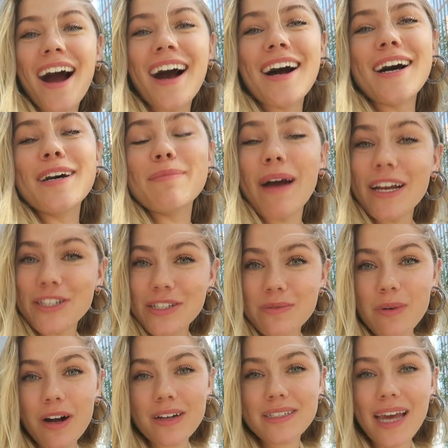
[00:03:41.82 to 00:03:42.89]
Um, I just
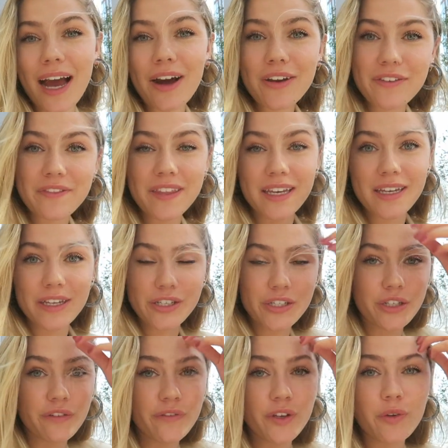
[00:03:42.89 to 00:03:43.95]
walked out of the
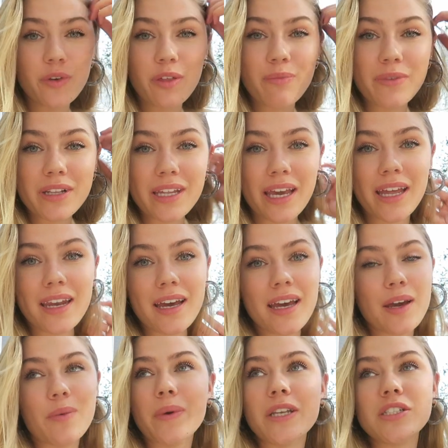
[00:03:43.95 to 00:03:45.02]
interview with Milena.
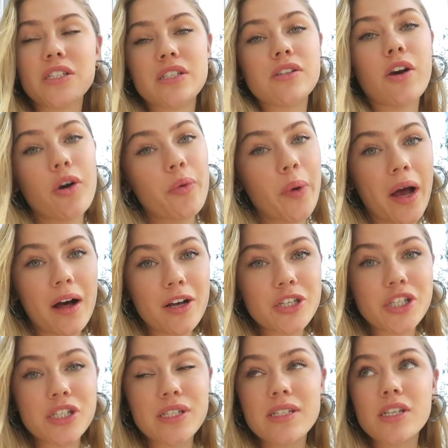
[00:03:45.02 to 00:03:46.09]
It went so well.
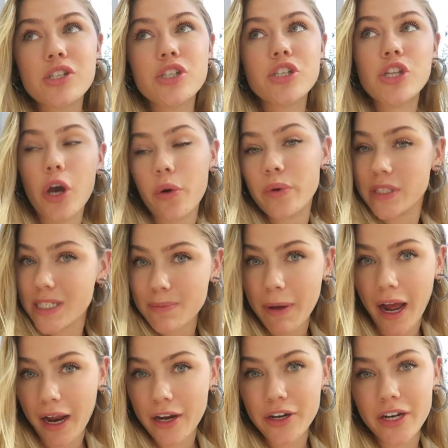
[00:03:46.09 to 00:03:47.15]
She's so
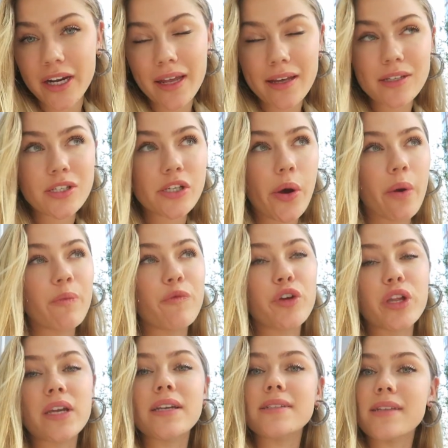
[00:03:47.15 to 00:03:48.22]
inspiring. So I'm
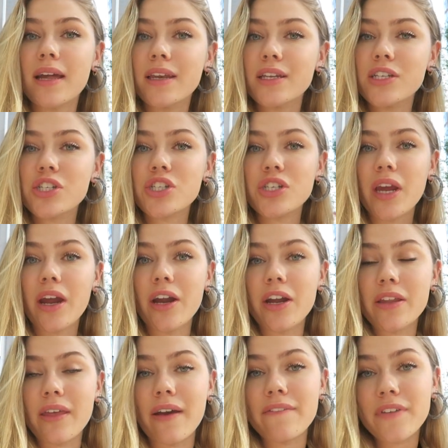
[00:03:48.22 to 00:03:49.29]
really excited to
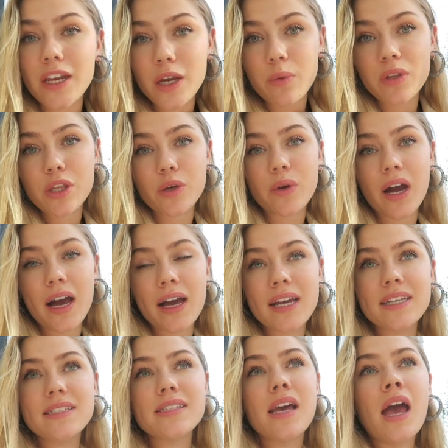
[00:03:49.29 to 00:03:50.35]
share that video with you
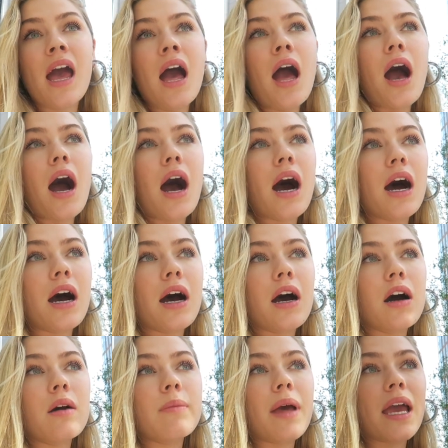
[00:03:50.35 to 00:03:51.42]
guys.
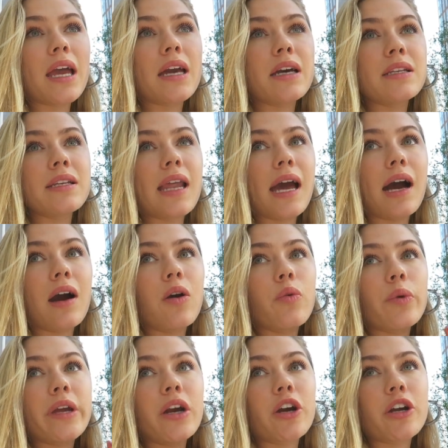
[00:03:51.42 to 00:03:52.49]
Um, and now
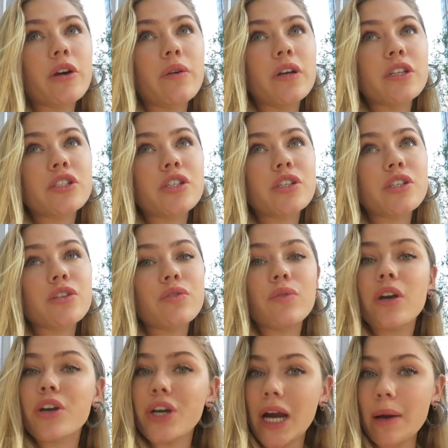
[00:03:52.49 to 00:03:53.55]
we are going
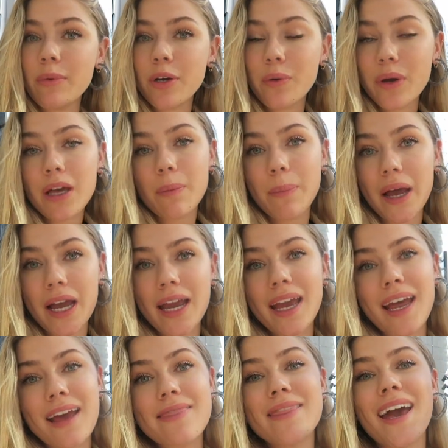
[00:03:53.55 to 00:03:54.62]
to grab a quick bite
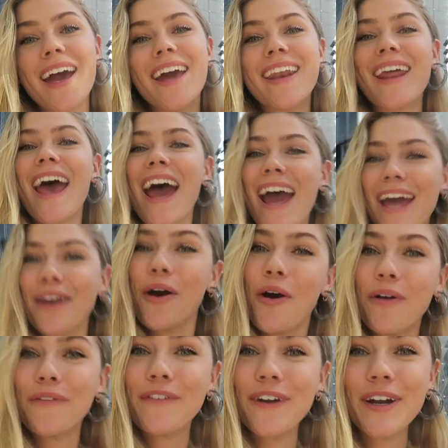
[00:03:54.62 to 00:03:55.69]
and then head
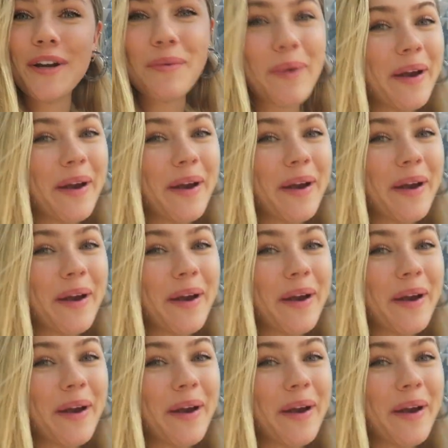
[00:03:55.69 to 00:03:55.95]
over.